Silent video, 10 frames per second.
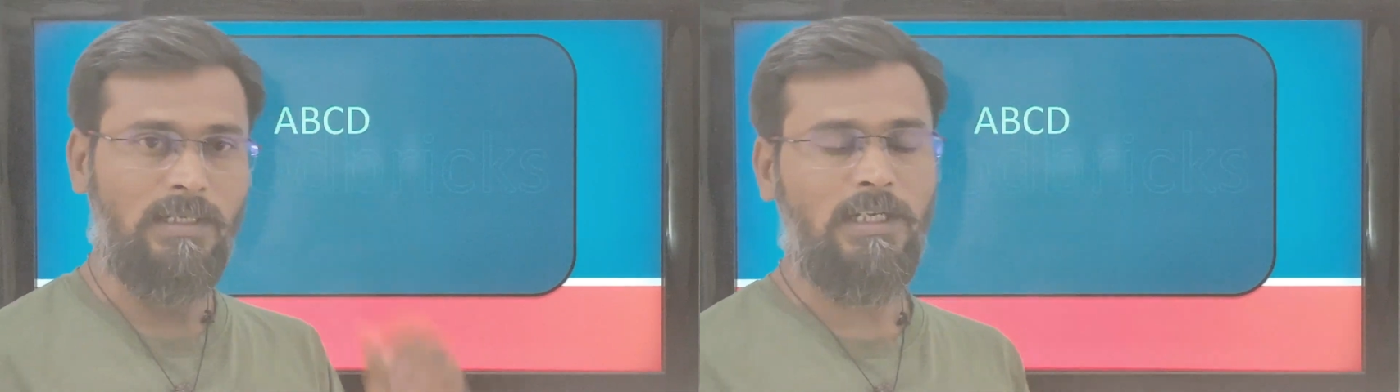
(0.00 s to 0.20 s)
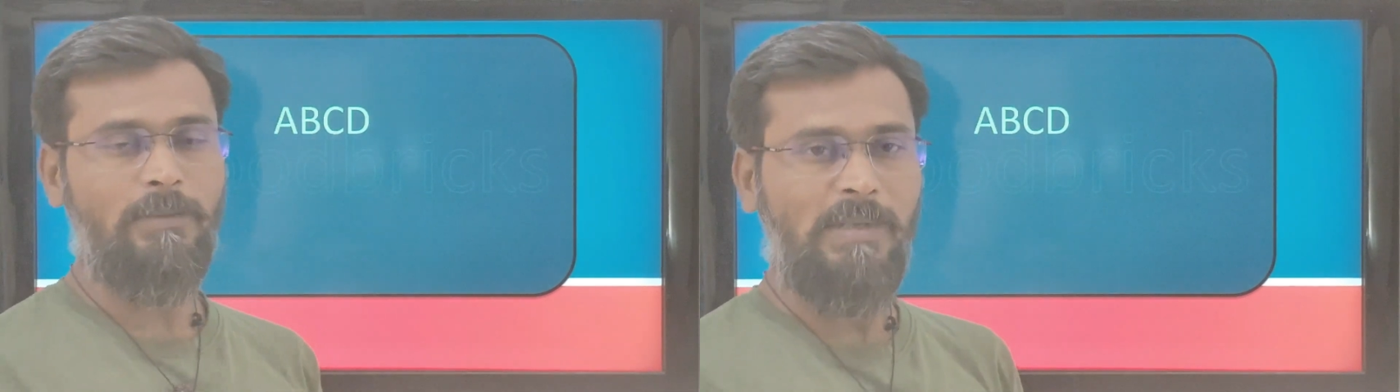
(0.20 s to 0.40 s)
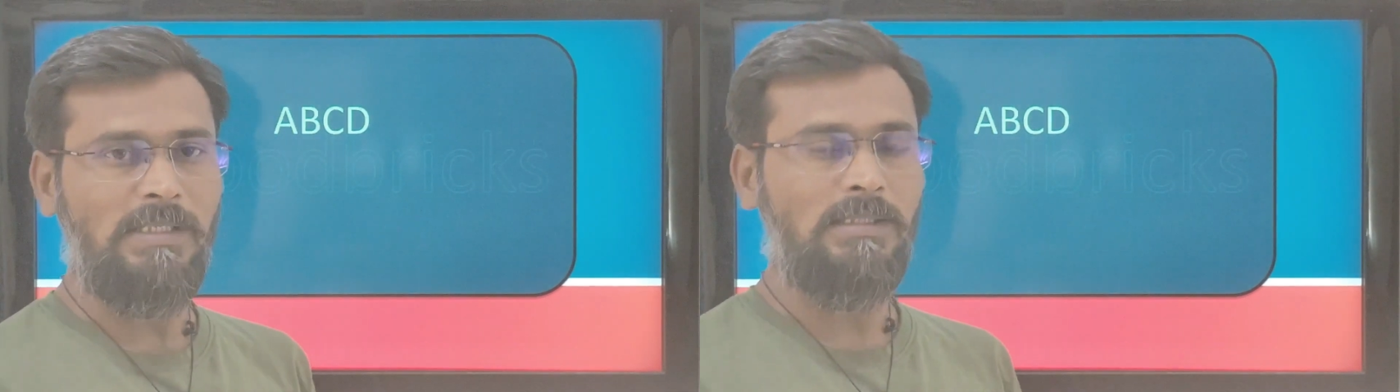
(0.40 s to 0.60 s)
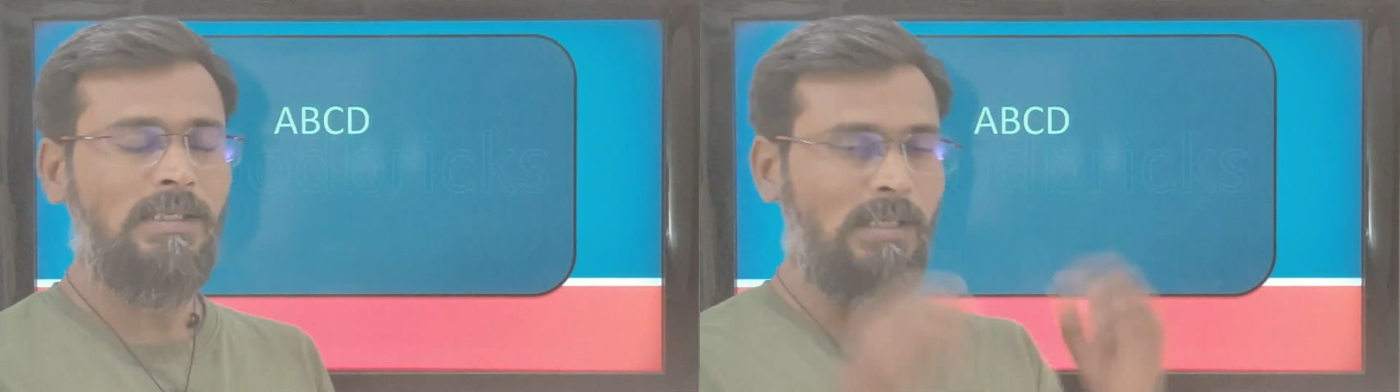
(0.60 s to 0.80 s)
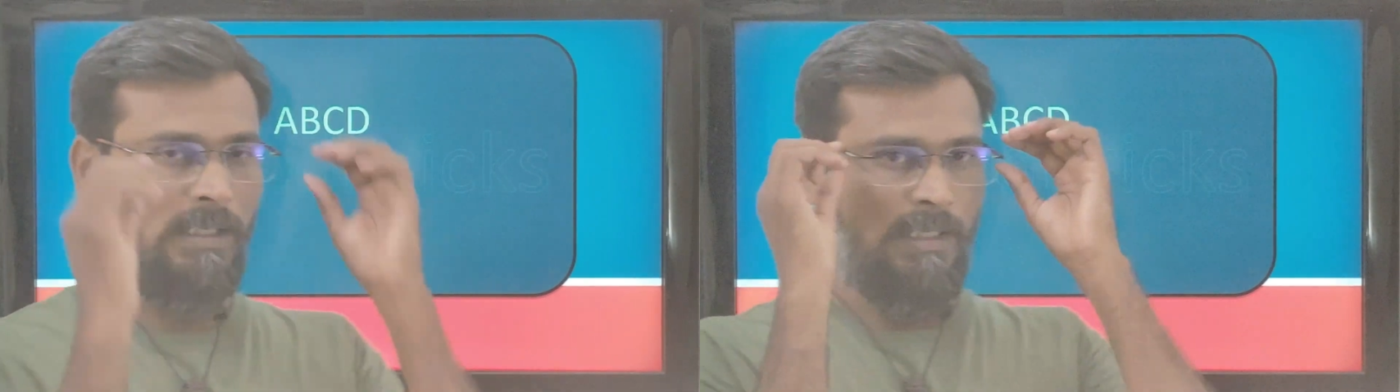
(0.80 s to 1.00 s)
It means
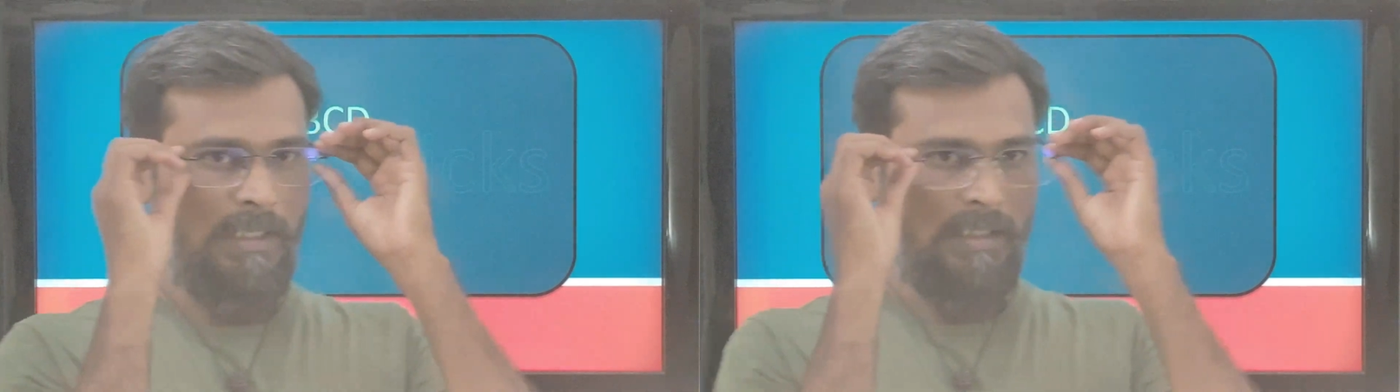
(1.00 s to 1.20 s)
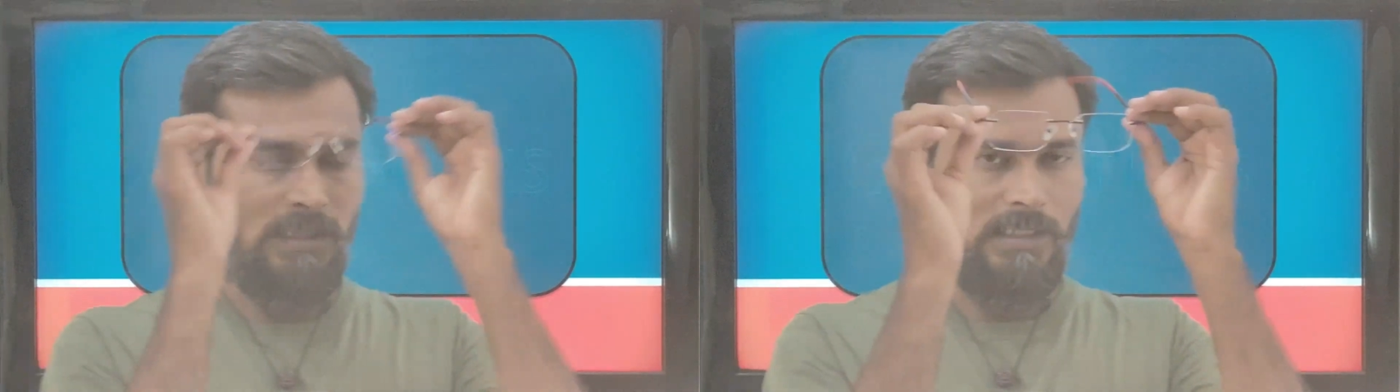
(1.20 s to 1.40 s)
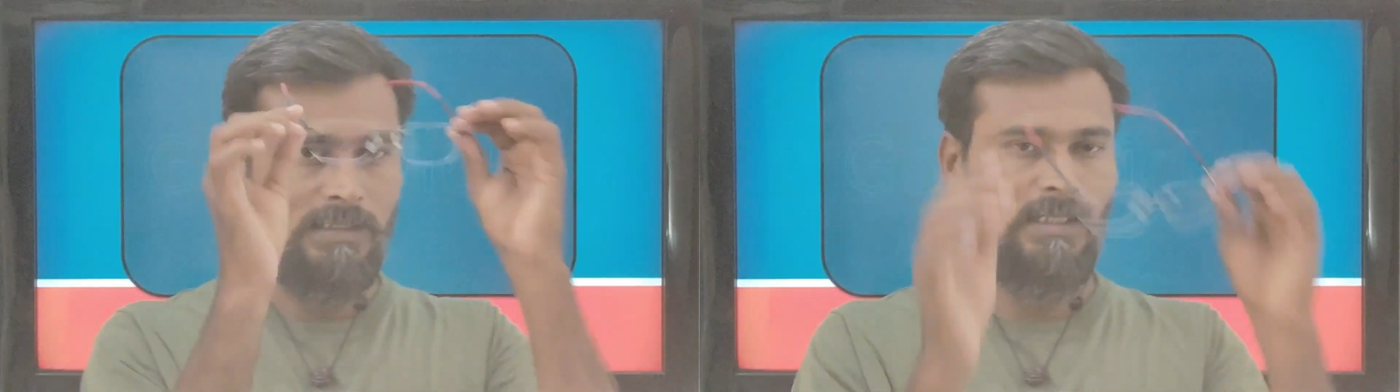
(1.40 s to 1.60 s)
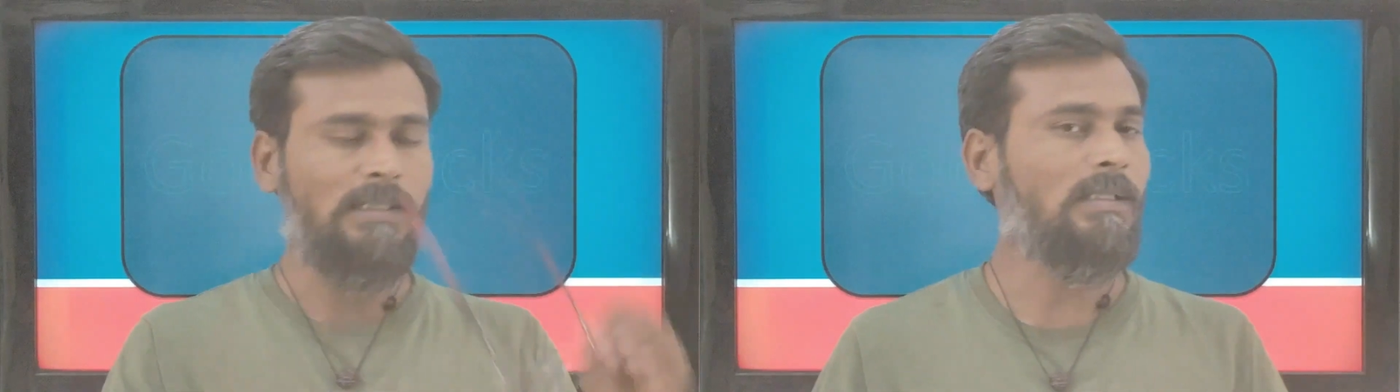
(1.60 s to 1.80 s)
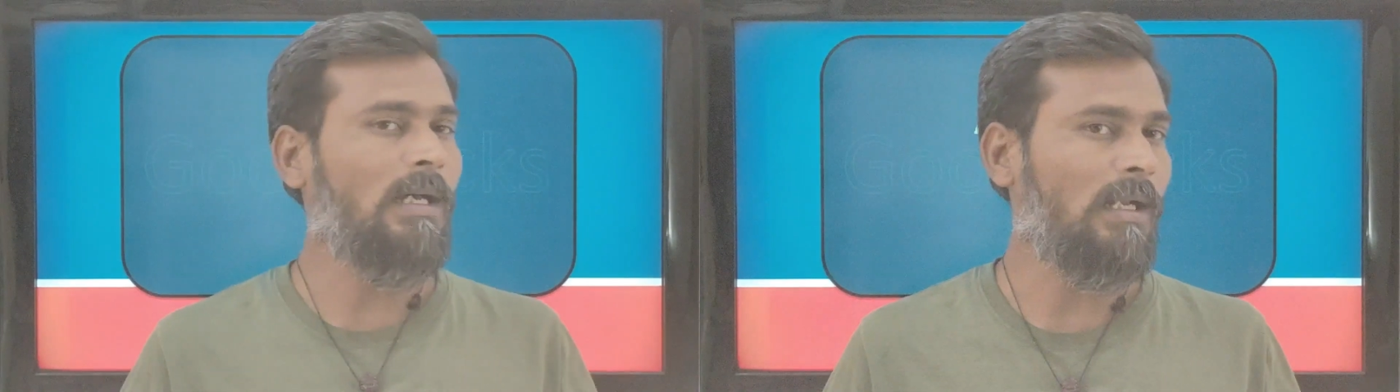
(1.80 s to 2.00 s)
these
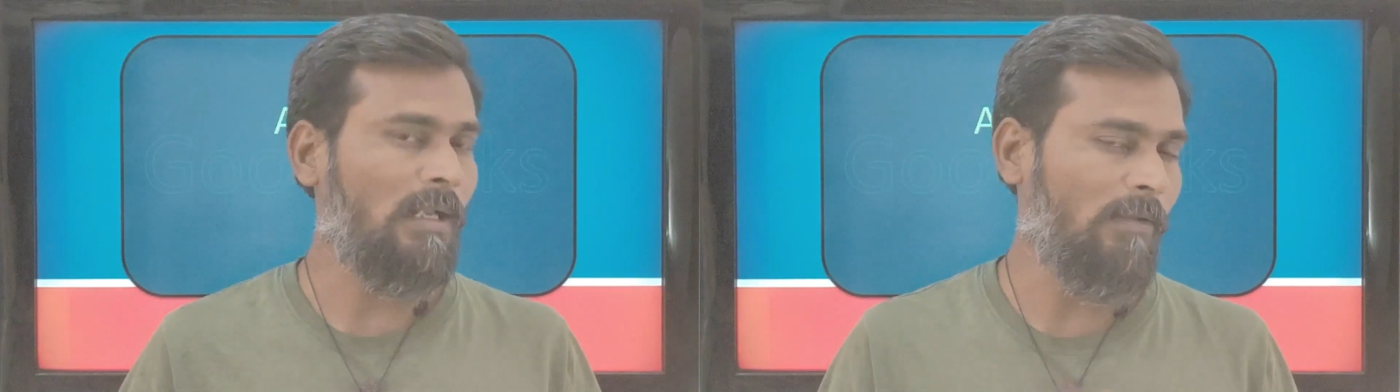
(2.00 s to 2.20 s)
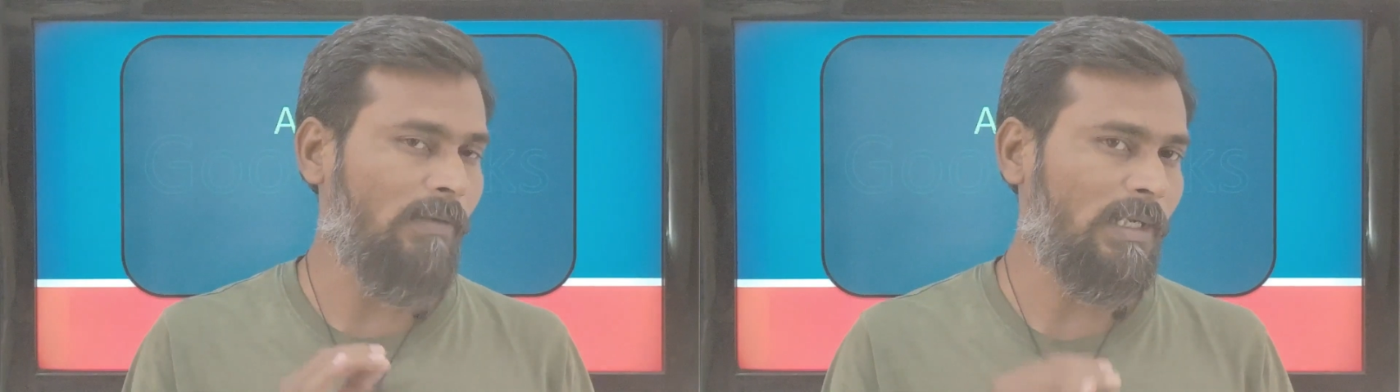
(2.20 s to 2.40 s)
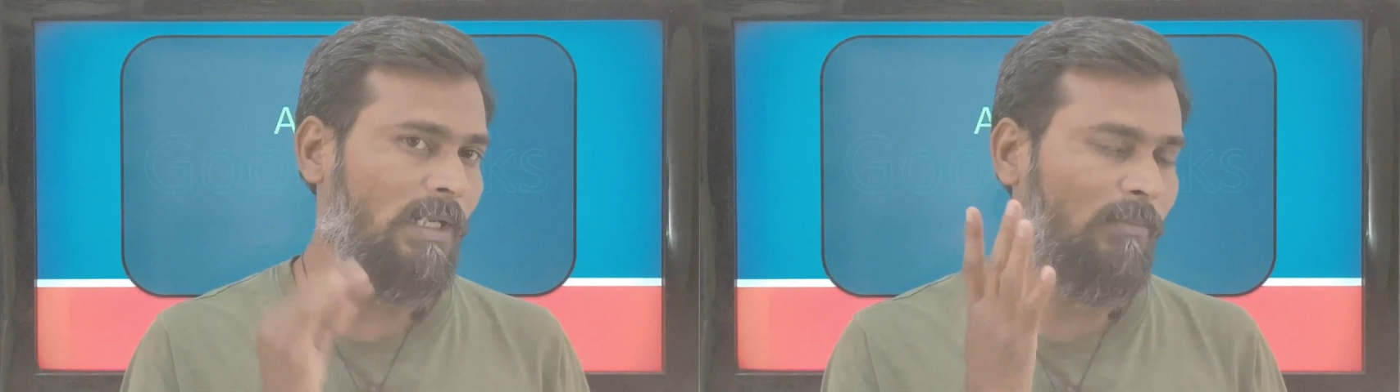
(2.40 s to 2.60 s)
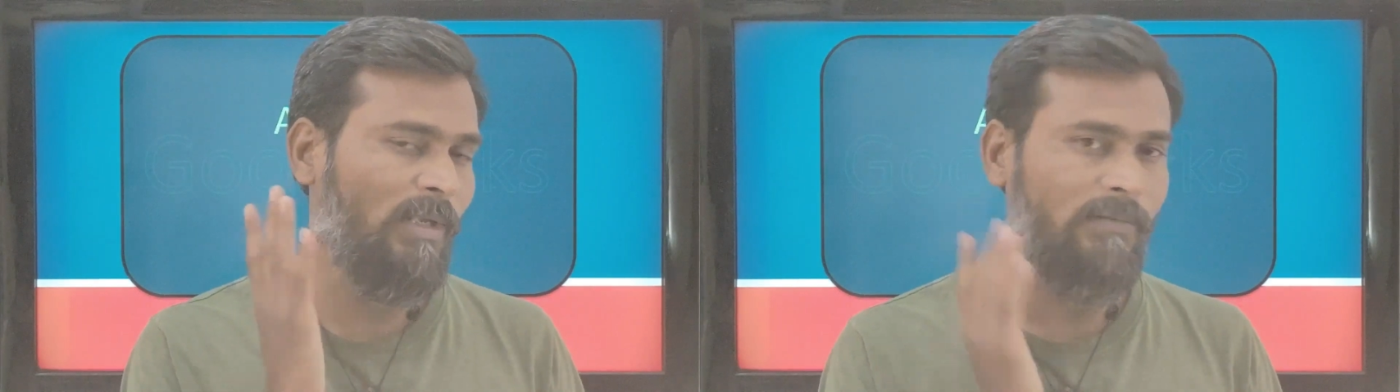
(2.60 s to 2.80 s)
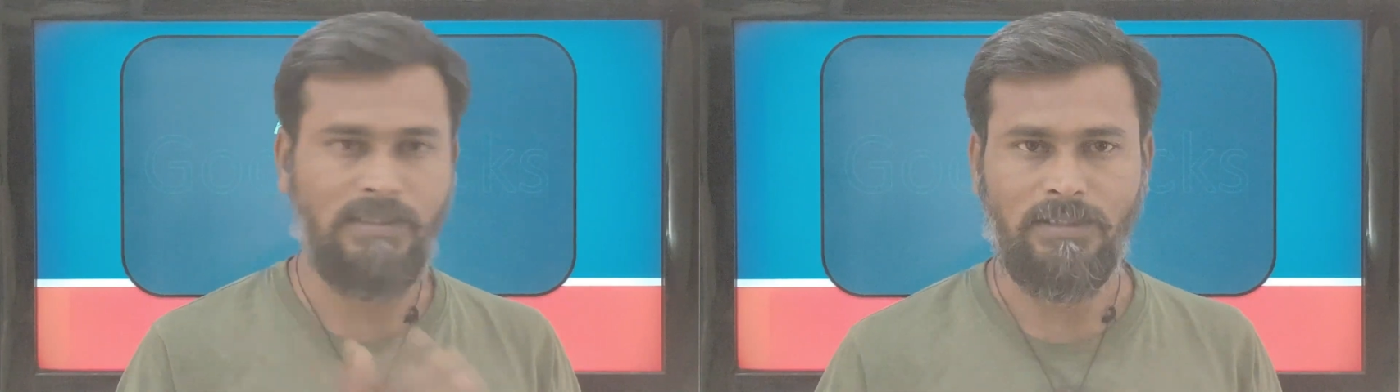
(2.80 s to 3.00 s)
lenses are affecting
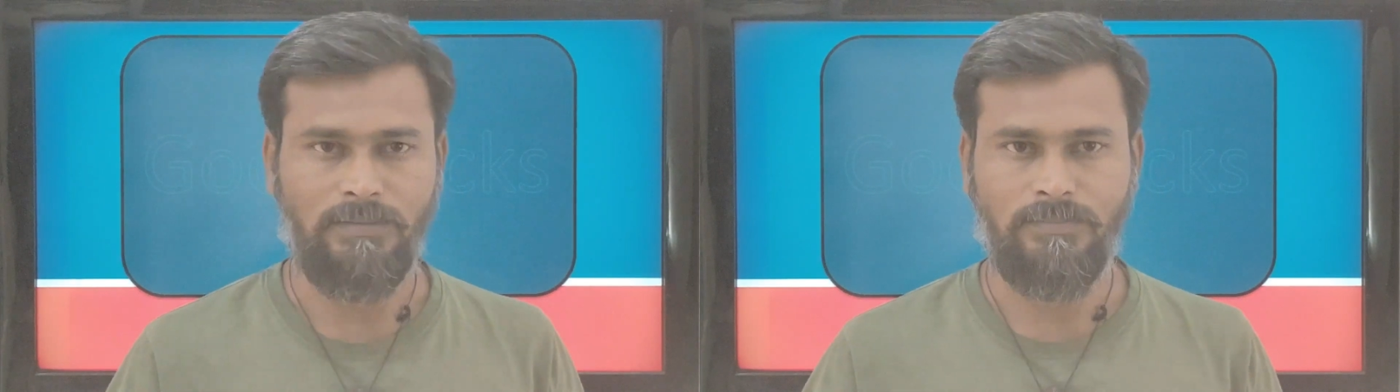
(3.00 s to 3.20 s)
my vision.